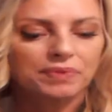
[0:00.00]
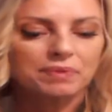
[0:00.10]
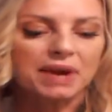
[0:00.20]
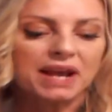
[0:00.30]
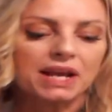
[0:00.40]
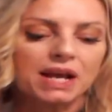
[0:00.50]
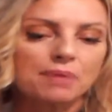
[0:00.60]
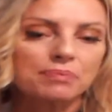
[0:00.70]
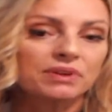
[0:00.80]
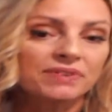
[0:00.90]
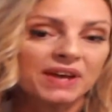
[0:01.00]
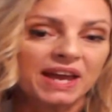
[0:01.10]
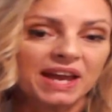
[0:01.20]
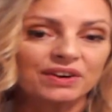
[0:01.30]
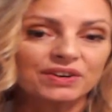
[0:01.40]
made a couple of
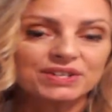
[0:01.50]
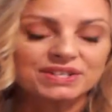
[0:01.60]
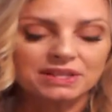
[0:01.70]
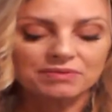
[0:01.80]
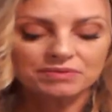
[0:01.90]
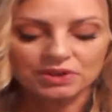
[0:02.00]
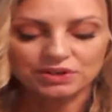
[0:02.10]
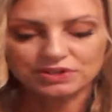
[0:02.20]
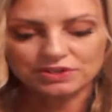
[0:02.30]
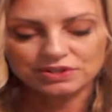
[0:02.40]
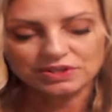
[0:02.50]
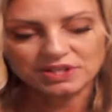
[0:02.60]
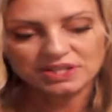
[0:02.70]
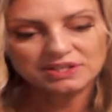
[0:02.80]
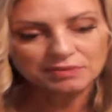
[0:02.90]
errors in the not too
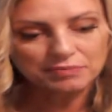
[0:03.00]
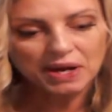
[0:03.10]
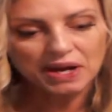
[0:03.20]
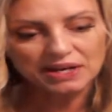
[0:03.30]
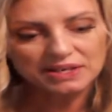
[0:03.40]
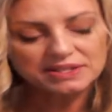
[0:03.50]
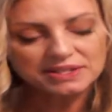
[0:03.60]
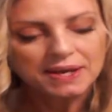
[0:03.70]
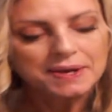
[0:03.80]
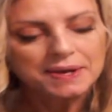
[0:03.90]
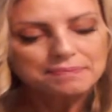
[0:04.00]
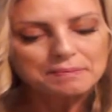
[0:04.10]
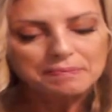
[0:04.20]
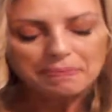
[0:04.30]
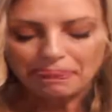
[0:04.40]
distant past.
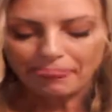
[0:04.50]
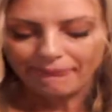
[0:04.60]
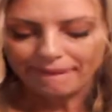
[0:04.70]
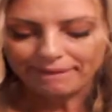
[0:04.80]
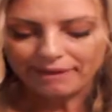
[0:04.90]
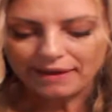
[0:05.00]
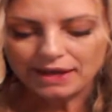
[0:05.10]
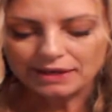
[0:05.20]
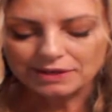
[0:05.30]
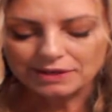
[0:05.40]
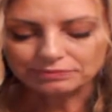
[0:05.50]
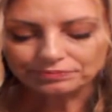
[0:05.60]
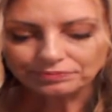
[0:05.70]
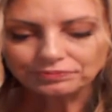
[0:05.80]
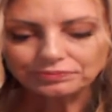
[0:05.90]

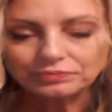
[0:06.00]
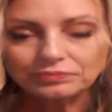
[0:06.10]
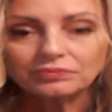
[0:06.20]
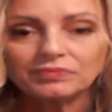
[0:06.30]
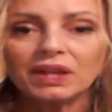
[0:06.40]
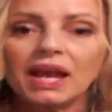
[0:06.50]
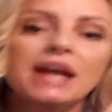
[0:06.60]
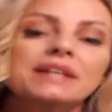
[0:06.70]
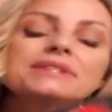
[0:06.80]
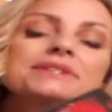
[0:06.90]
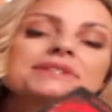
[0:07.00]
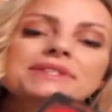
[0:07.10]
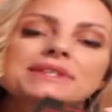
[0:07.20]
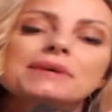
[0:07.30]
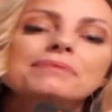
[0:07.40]
And
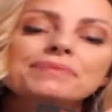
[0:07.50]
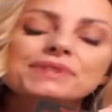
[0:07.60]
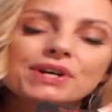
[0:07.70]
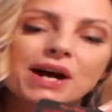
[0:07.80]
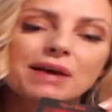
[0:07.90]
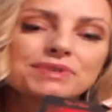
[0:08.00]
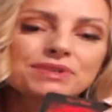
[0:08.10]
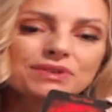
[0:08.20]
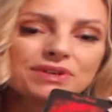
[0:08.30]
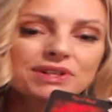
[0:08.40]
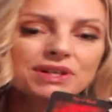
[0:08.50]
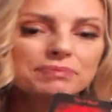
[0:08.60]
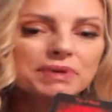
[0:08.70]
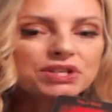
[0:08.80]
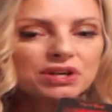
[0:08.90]
sometimes you're a little
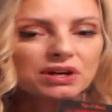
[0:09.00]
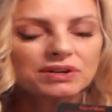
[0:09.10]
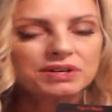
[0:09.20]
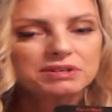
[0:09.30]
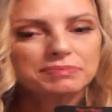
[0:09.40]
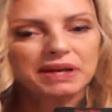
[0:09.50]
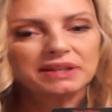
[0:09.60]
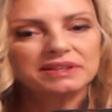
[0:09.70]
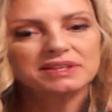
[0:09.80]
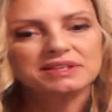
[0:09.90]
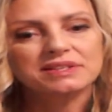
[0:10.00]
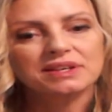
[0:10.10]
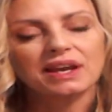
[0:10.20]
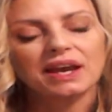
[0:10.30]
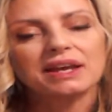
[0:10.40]
bit childish about this,
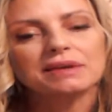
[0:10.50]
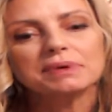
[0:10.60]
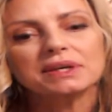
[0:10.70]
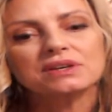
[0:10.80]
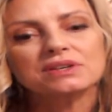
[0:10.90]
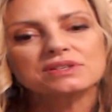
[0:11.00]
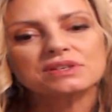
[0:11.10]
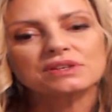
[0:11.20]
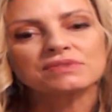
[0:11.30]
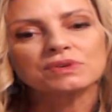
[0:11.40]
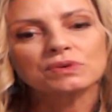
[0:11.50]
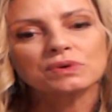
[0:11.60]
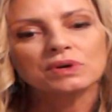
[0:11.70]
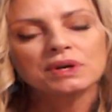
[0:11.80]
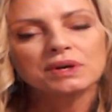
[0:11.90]
okay, because of
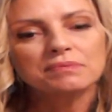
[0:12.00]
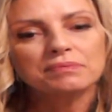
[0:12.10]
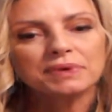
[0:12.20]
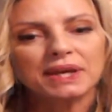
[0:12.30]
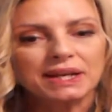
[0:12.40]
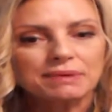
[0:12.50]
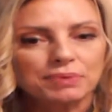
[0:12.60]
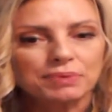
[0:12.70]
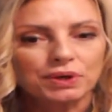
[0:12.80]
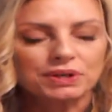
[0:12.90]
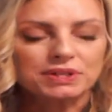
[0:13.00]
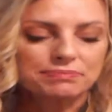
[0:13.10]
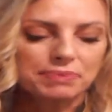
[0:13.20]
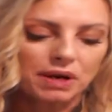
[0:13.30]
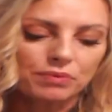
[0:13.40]
your getting burnt.
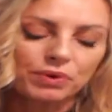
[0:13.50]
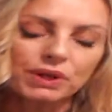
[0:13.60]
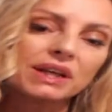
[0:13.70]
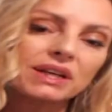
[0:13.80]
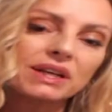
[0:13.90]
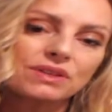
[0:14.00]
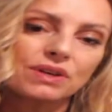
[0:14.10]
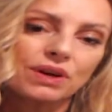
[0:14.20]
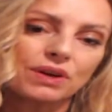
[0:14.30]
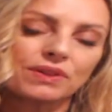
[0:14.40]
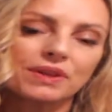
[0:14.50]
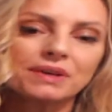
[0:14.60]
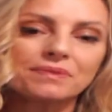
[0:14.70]
But I want to let you know that